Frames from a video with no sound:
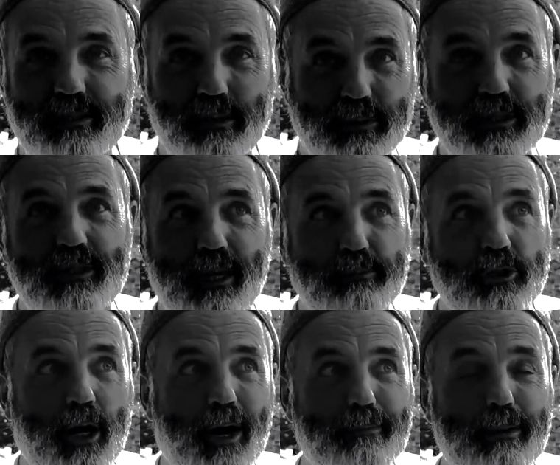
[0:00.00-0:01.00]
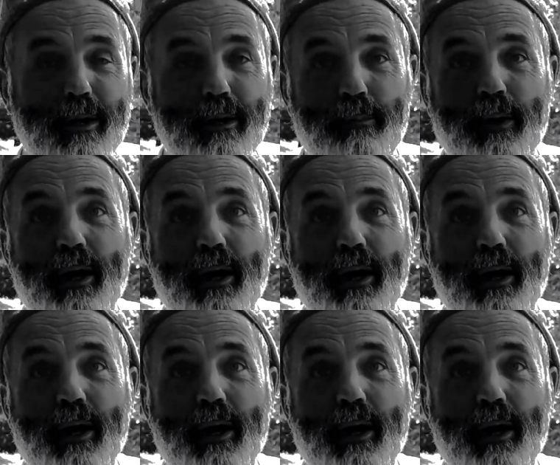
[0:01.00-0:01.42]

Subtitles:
It was a temp job, but